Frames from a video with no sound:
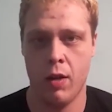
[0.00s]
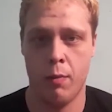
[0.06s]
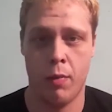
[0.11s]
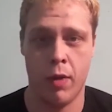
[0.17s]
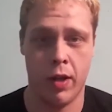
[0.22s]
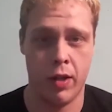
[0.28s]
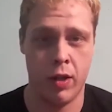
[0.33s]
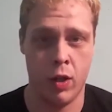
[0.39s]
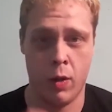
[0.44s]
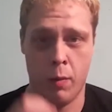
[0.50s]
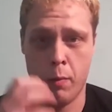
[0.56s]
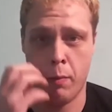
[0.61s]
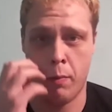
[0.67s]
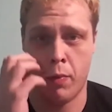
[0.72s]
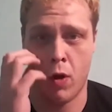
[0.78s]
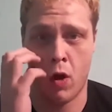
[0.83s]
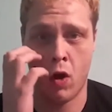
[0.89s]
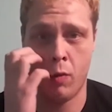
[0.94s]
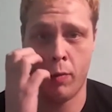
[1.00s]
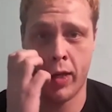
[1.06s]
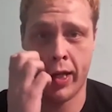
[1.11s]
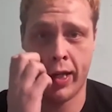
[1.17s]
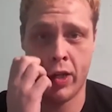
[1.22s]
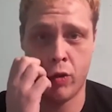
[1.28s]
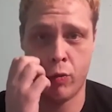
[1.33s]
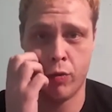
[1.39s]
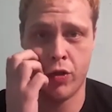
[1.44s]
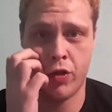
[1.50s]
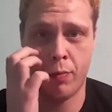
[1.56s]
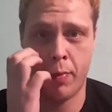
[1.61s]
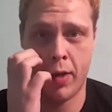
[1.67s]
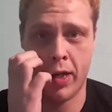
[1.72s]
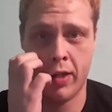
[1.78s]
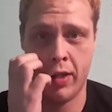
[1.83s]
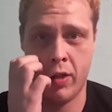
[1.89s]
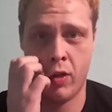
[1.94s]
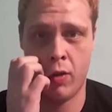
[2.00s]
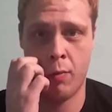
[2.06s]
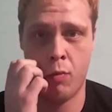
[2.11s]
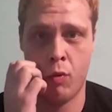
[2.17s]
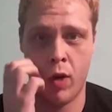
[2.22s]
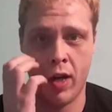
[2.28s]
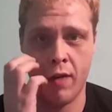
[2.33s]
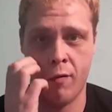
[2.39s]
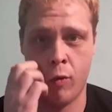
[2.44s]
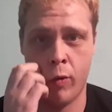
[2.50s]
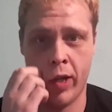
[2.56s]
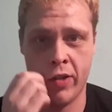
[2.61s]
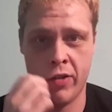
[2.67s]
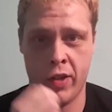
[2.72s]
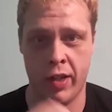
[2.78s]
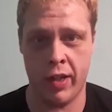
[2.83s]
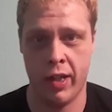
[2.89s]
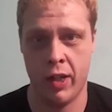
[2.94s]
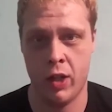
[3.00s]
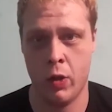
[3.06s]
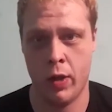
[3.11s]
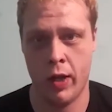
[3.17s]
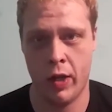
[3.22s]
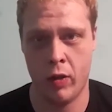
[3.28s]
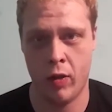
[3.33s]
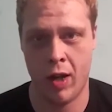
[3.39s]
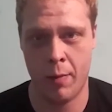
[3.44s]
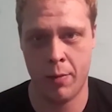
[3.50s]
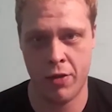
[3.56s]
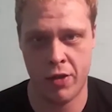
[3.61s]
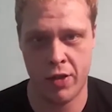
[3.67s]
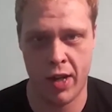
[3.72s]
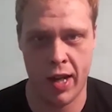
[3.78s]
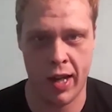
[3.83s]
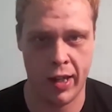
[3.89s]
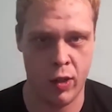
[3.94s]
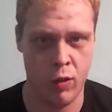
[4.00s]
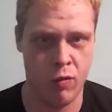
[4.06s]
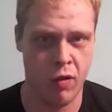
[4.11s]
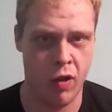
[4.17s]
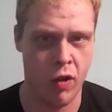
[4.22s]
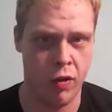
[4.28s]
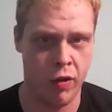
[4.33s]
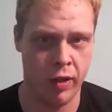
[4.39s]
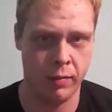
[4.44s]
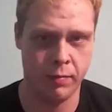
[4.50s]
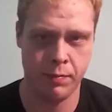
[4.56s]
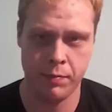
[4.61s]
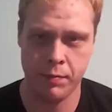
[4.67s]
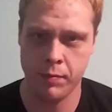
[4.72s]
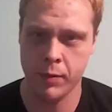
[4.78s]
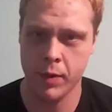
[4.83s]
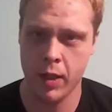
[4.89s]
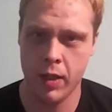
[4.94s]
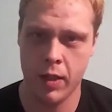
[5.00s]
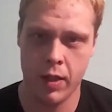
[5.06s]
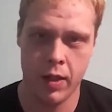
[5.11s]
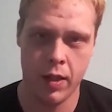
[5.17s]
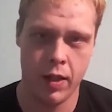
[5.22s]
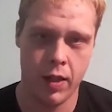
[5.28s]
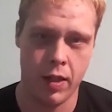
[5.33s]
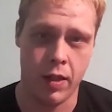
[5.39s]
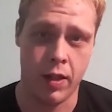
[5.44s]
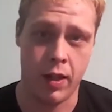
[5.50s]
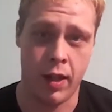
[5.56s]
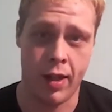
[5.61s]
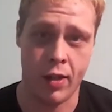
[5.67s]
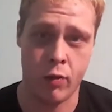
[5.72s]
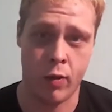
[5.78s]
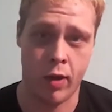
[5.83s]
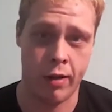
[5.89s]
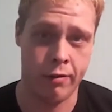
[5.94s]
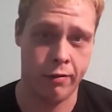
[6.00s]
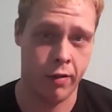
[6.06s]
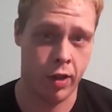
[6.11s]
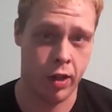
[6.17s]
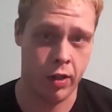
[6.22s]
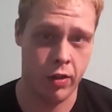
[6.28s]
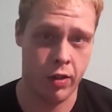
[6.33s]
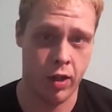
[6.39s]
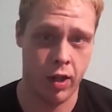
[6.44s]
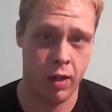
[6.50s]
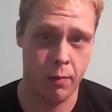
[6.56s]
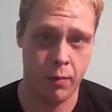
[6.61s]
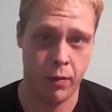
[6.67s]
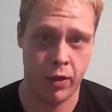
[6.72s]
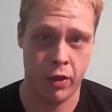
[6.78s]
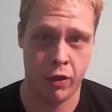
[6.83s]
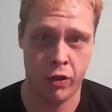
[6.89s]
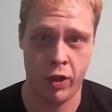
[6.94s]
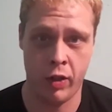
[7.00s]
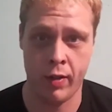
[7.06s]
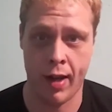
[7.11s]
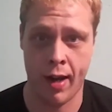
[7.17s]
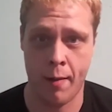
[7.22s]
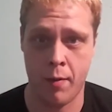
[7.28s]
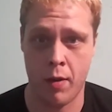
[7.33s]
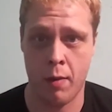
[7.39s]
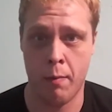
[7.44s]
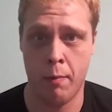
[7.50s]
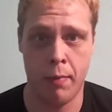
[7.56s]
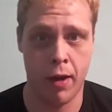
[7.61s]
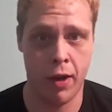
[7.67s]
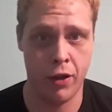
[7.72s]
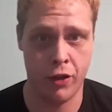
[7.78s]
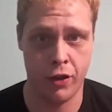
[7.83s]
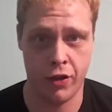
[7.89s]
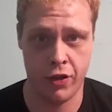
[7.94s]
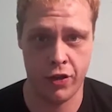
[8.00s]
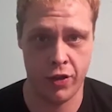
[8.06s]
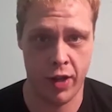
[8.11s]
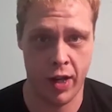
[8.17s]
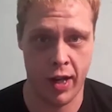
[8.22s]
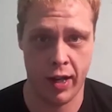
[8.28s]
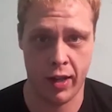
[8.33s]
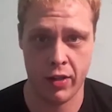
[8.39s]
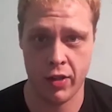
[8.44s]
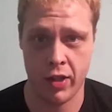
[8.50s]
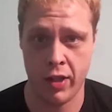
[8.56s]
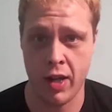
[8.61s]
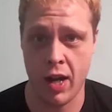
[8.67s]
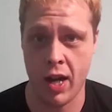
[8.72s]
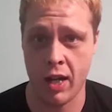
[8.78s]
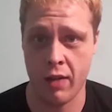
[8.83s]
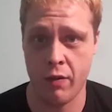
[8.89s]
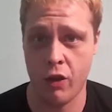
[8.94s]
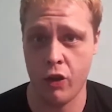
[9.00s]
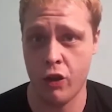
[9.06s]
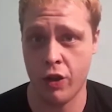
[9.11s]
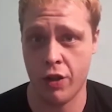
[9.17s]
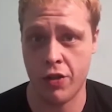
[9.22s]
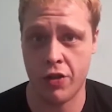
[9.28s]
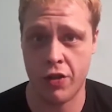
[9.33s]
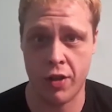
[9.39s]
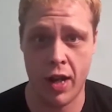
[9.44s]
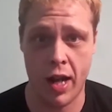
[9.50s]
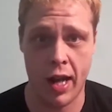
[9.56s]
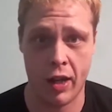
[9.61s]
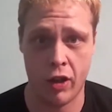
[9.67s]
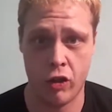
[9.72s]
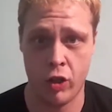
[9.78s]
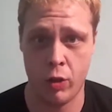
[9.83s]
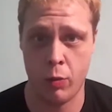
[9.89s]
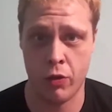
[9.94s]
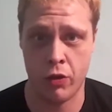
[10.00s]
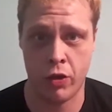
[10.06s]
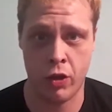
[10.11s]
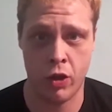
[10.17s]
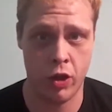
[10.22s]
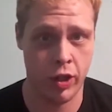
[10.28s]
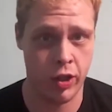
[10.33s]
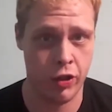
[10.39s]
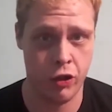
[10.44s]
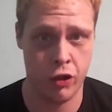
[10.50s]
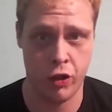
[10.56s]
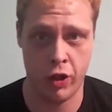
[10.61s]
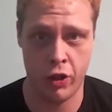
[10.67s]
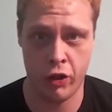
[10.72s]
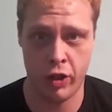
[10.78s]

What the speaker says: But, part of me, I guess, respected her bravery. I said, yeah, go ahead and grab a snack, you've earned it. Now that's where I fucked up, because she grabbed a bunch of snacks. And not even just snacks, she was cooking shit.